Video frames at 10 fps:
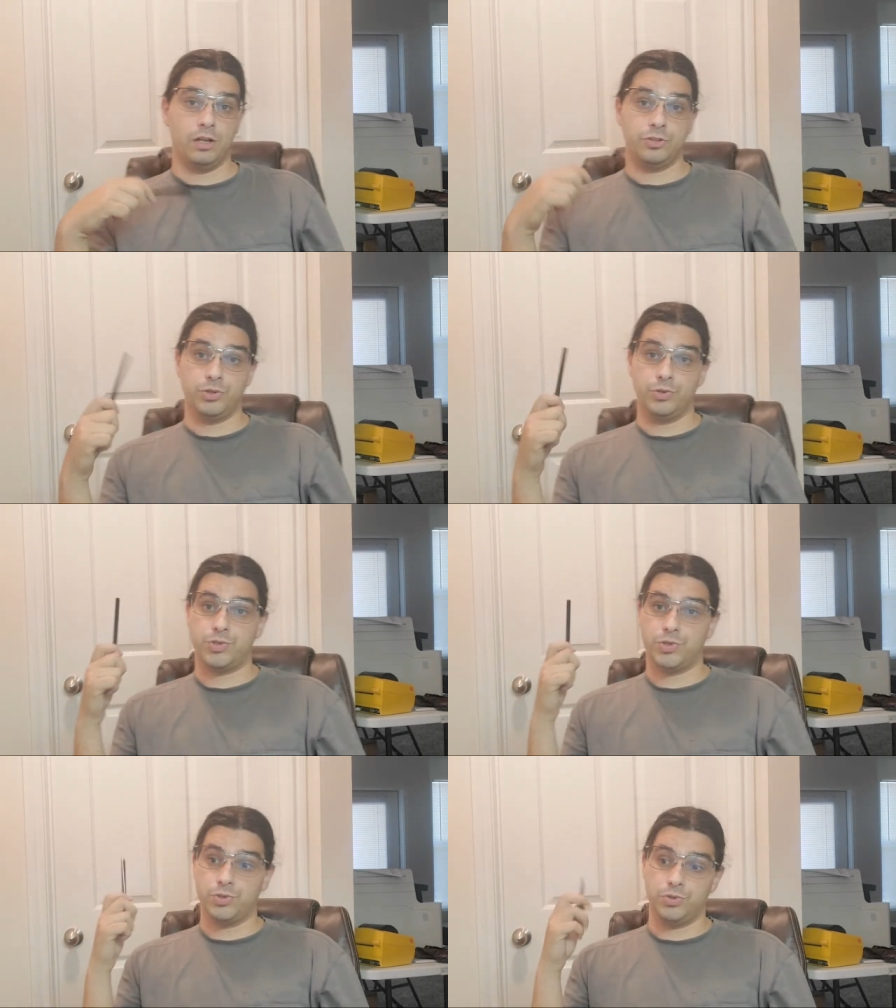due
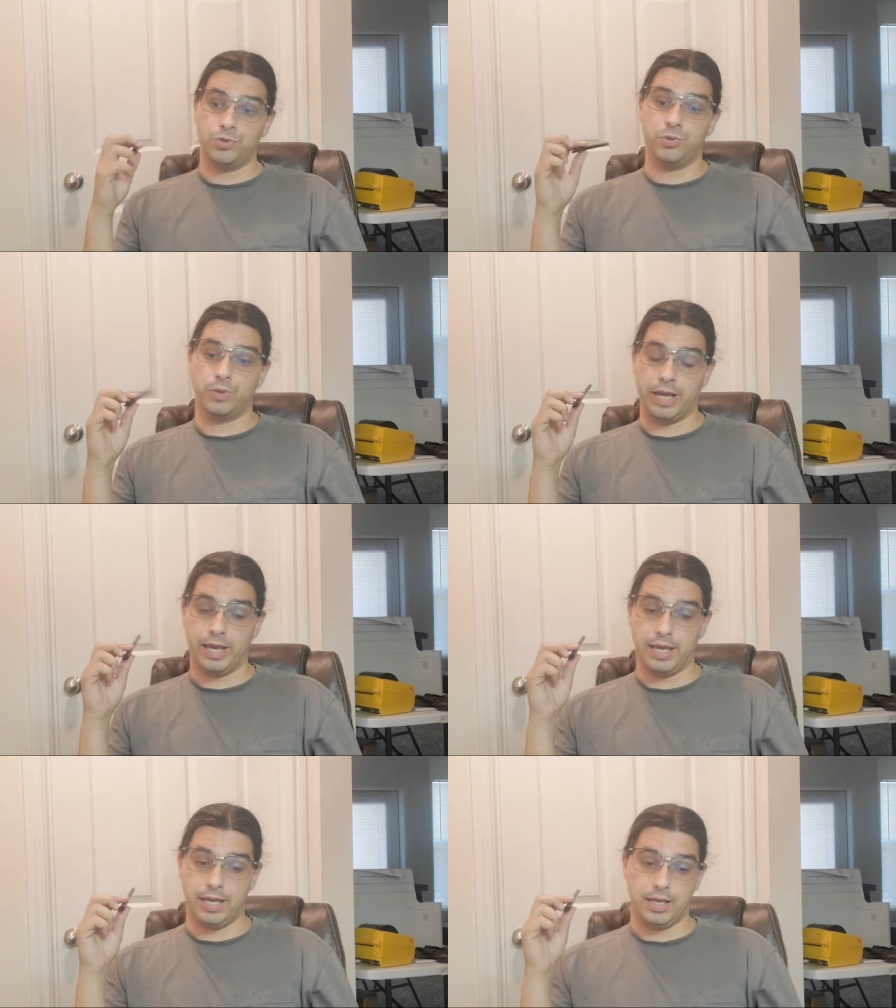to
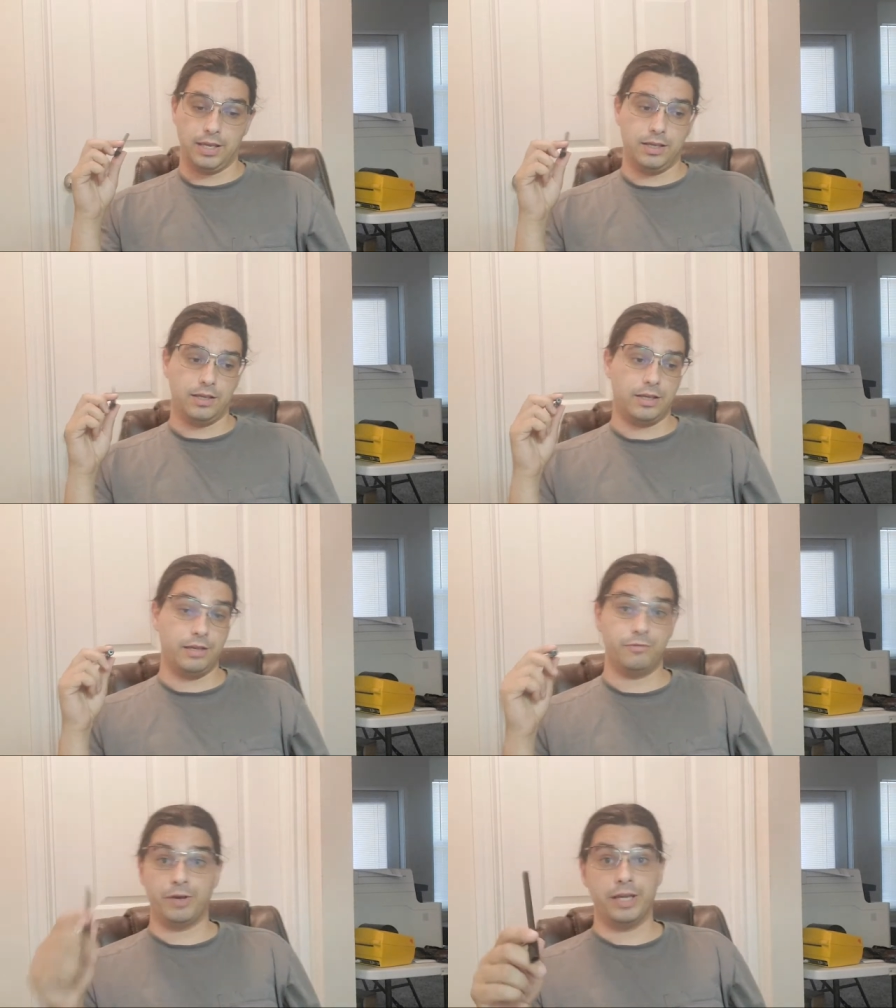a
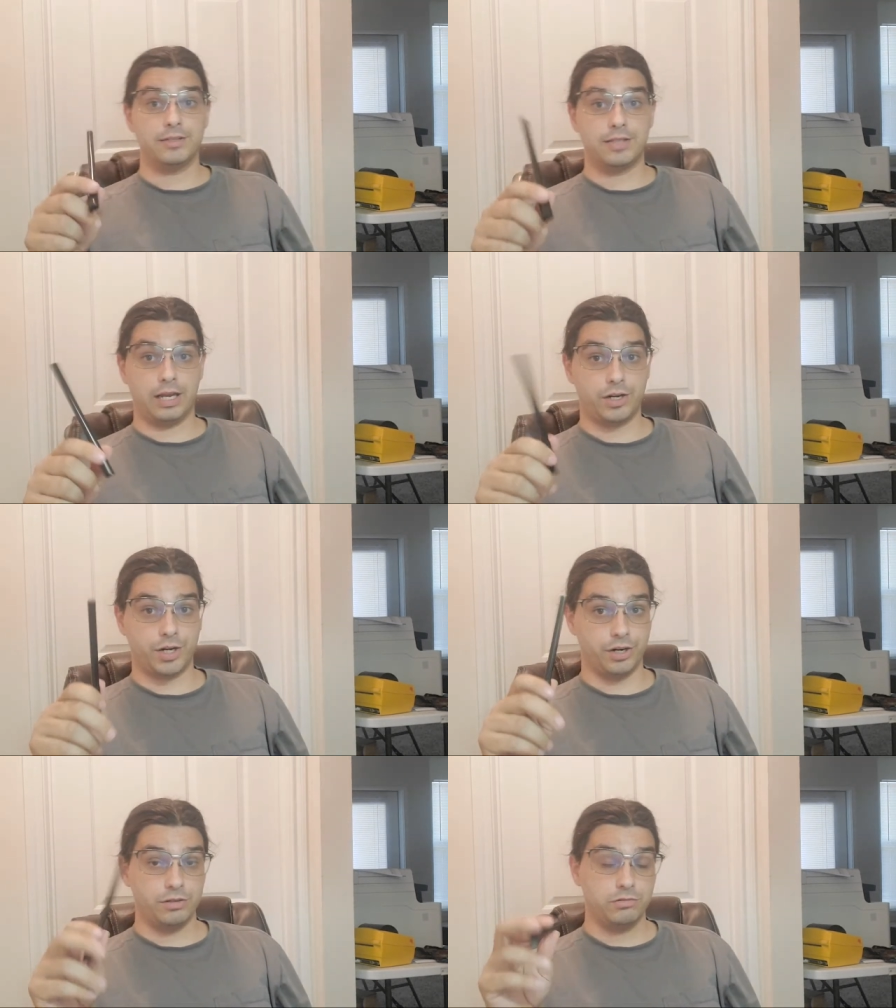event that
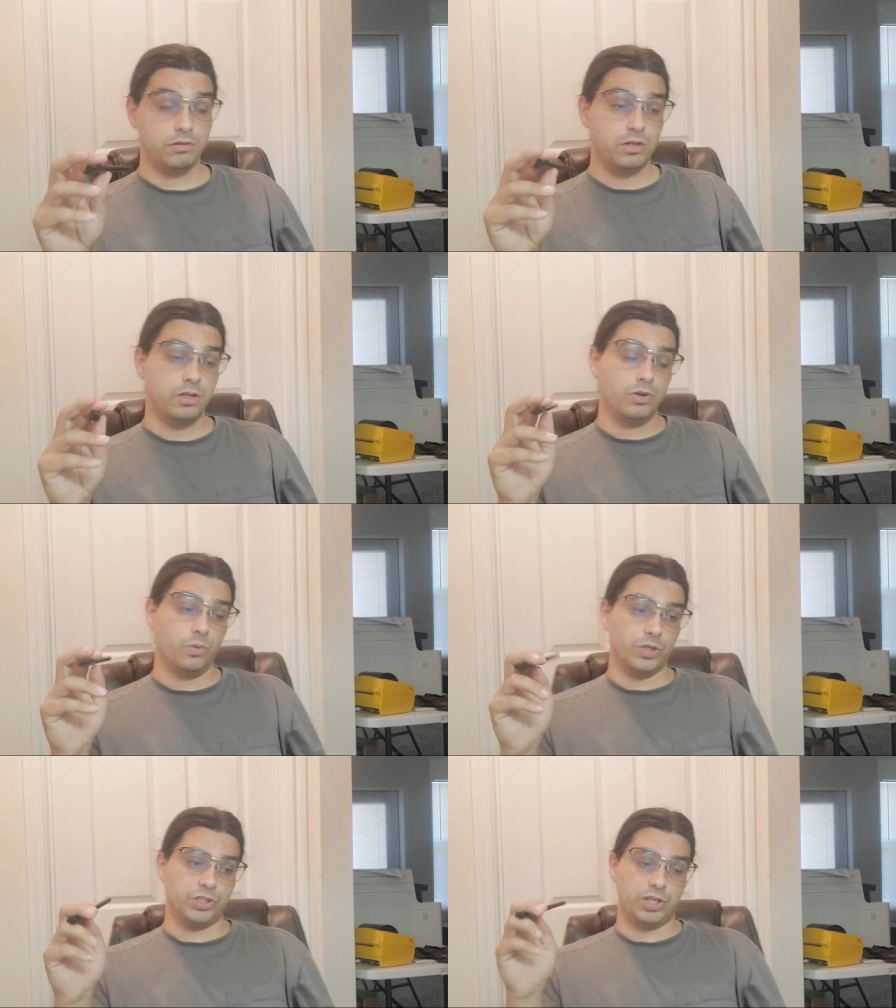occurred,
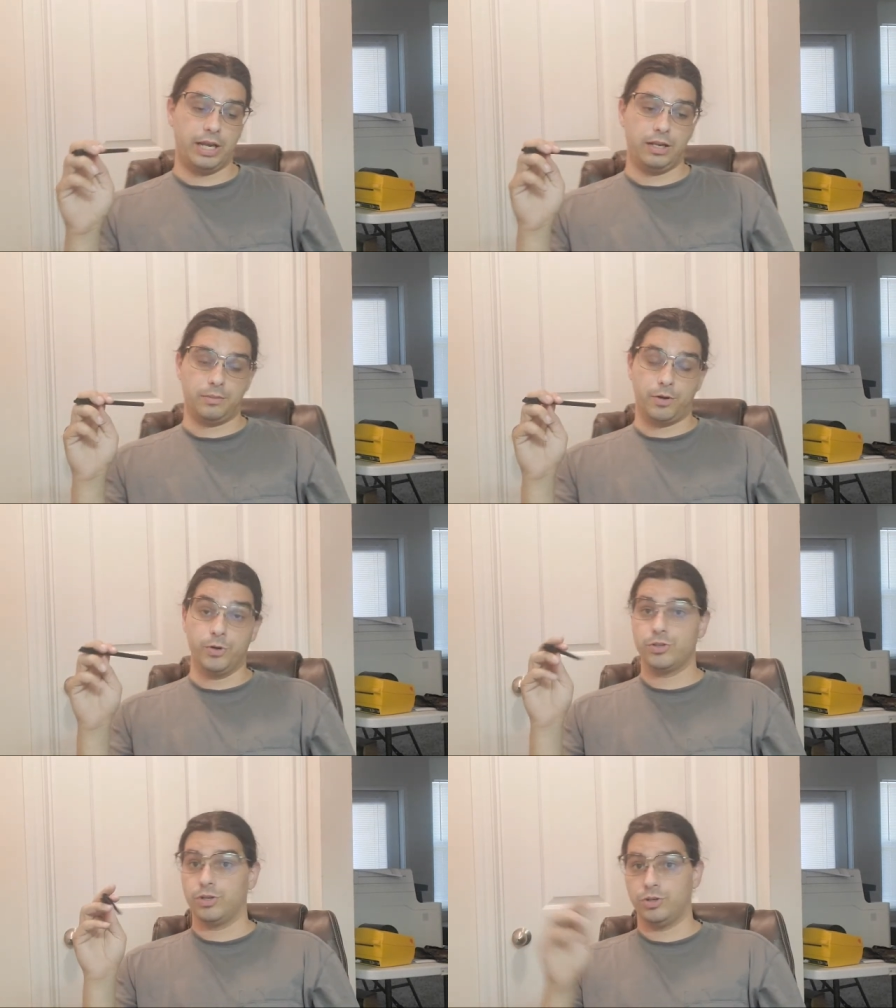which ended up
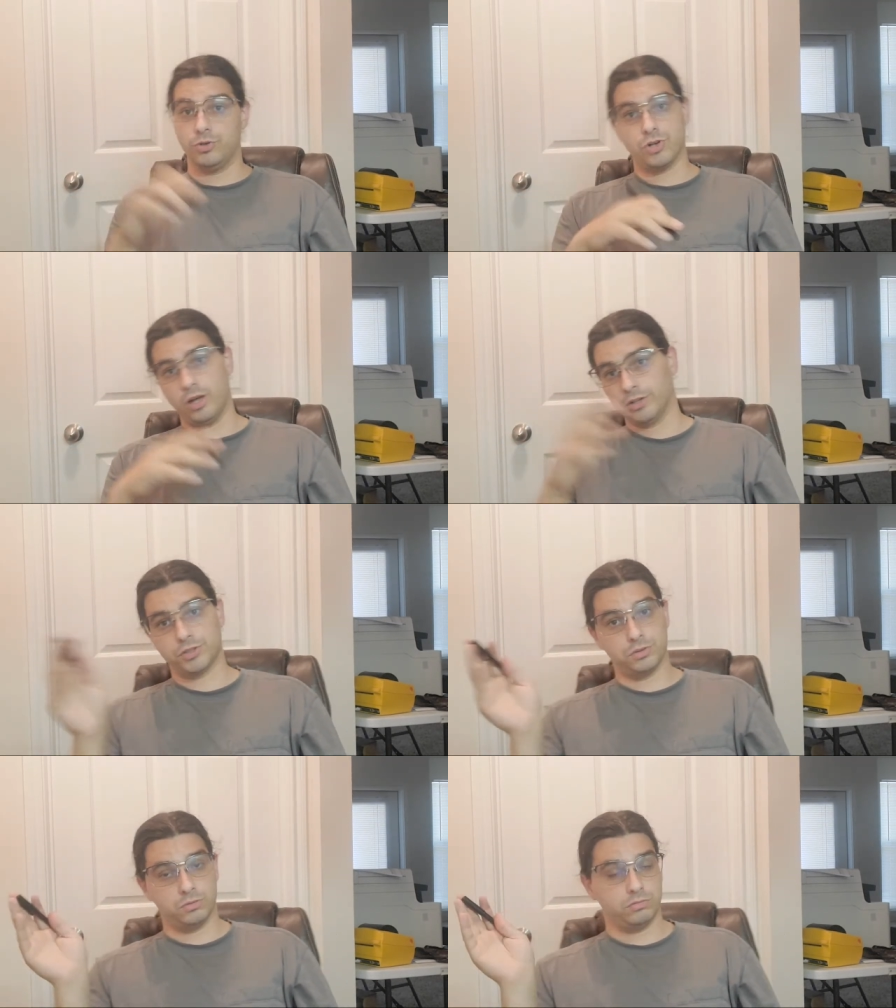going to a huge
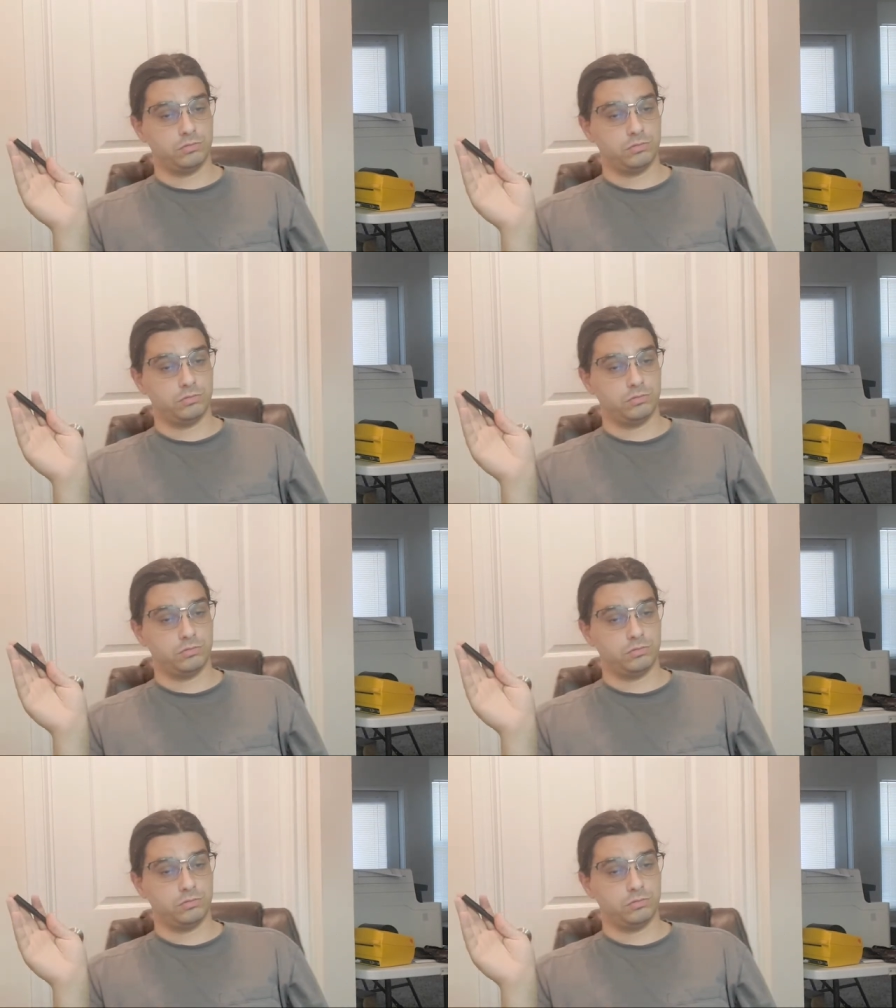lawsuit.